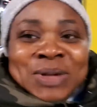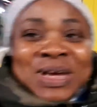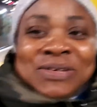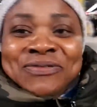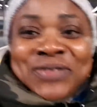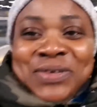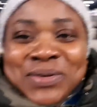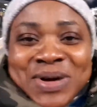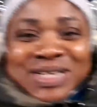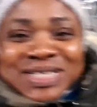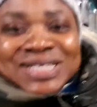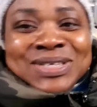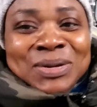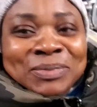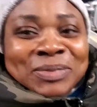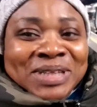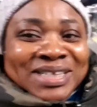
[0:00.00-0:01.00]
my viewers
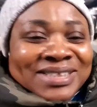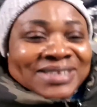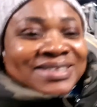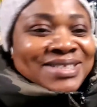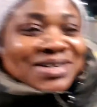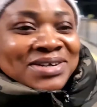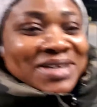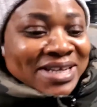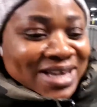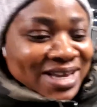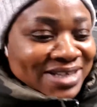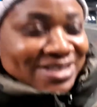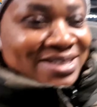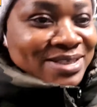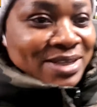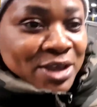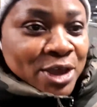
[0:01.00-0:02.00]
something. Sorry guys.
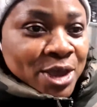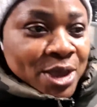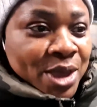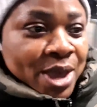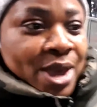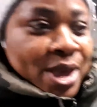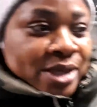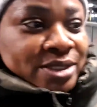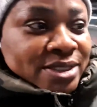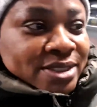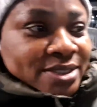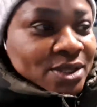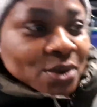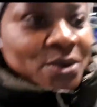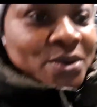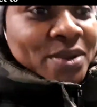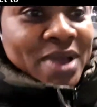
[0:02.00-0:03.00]

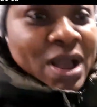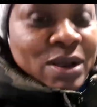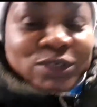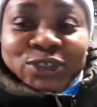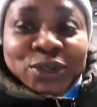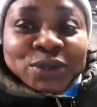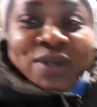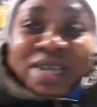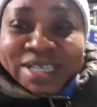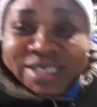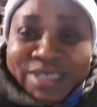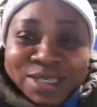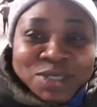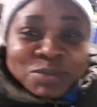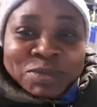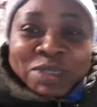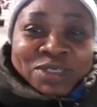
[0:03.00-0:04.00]
So I'll show you guys a
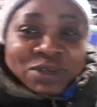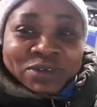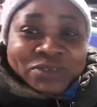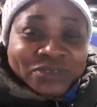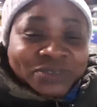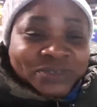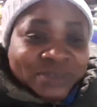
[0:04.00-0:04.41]
little bit of